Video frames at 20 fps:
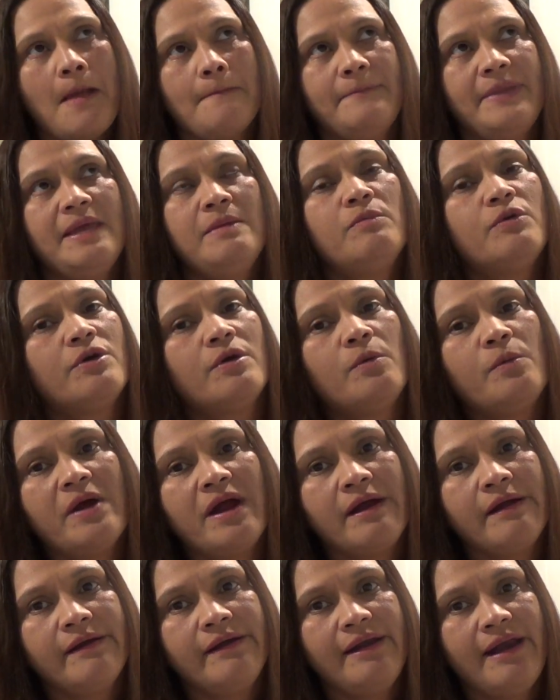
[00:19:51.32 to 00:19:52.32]
Being more
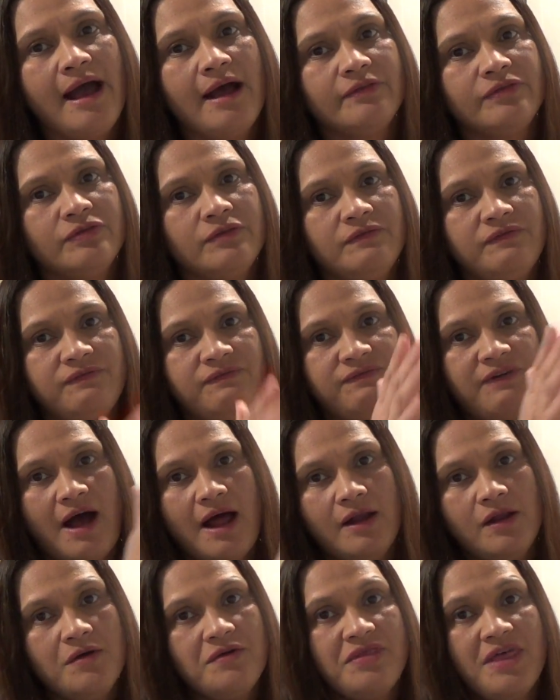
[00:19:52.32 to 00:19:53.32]
aware not to
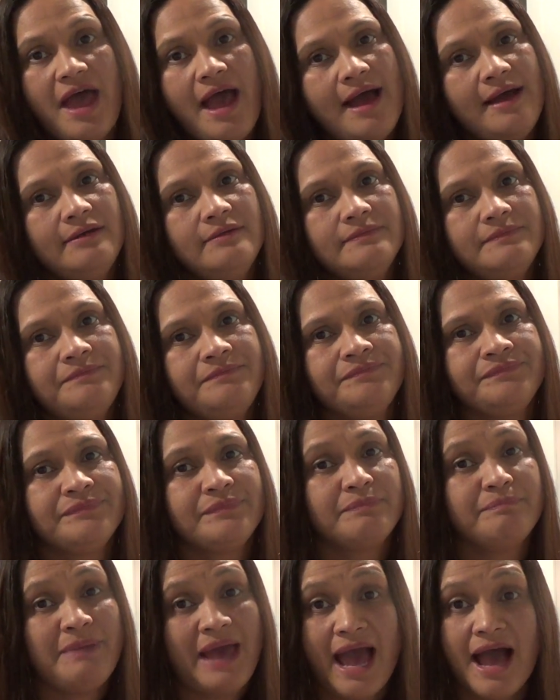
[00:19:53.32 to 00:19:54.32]
follow that
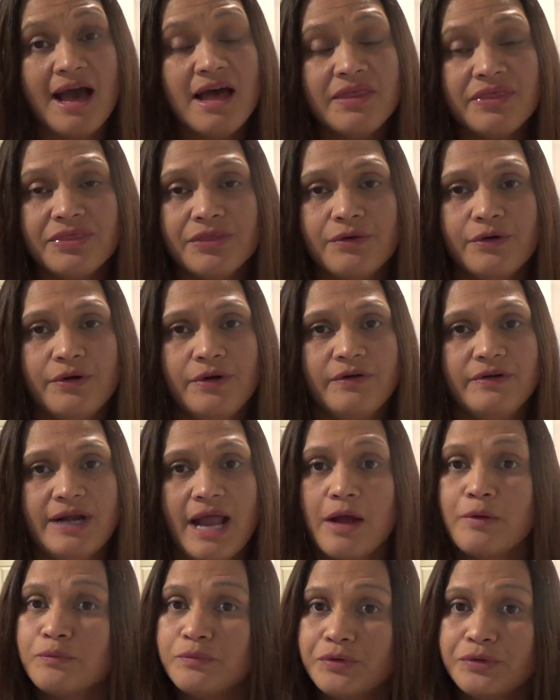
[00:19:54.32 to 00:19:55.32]
path or
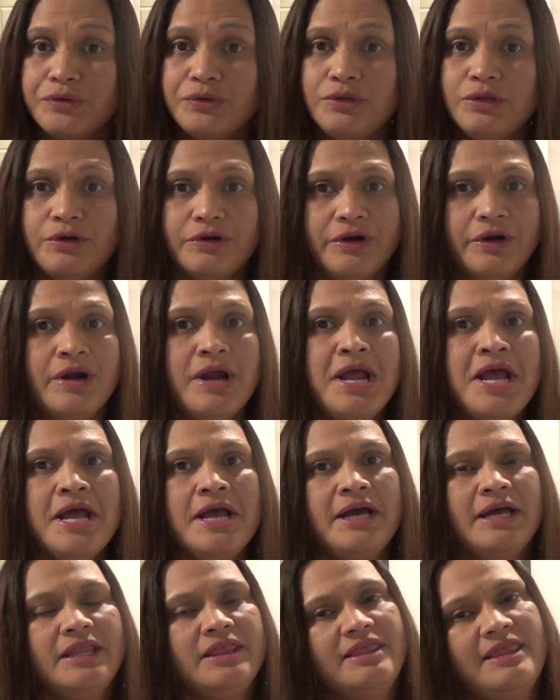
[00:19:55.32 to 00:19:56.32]
that rule or
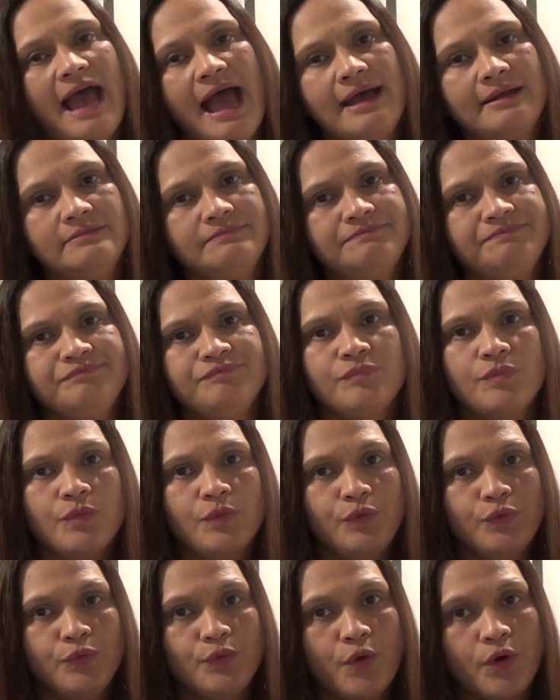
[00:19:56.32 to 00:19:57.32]
that
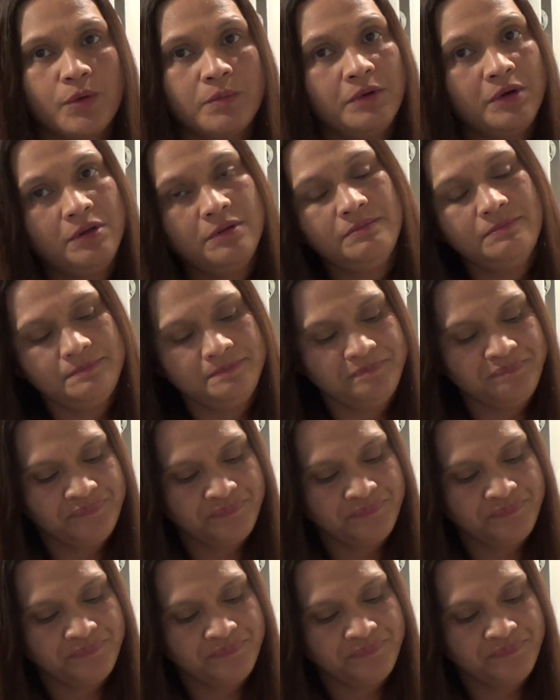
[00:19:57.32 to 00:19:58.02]
normal.